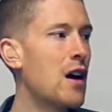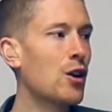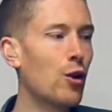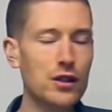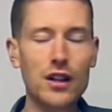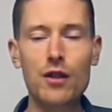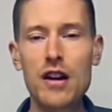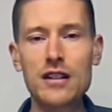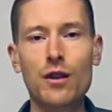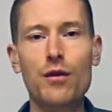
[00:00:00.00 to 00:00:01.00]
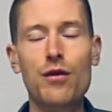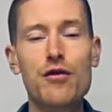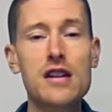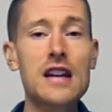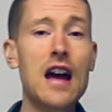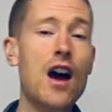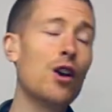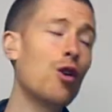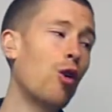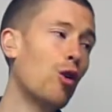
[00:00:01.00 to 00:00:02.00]
Quarter note rest on 3,
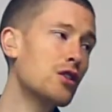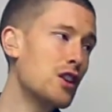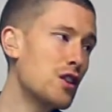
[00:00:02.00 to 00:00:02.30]
quarter